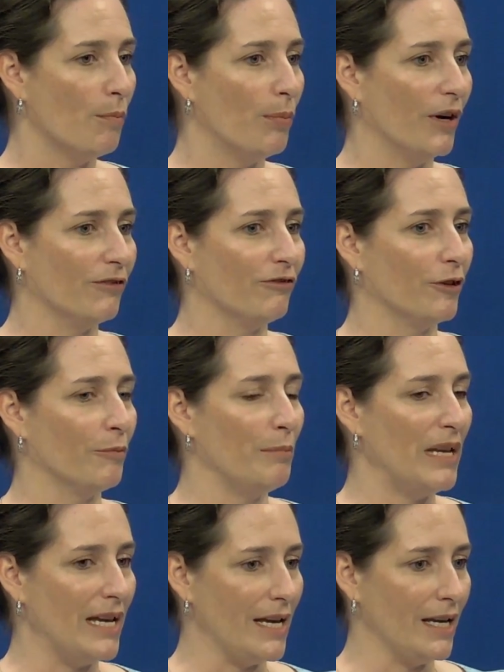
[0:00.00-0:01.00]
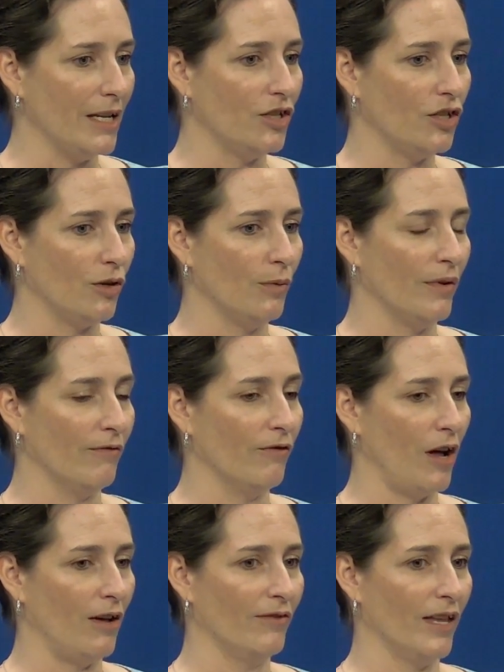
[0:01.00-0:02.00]
But for me, to
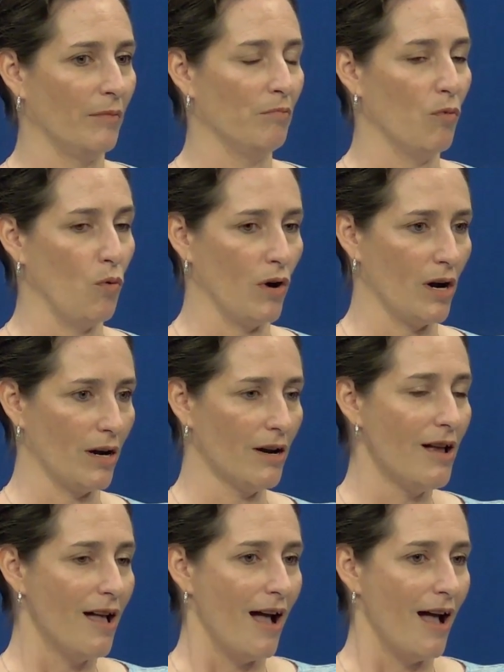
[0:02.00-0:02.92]
involve them more,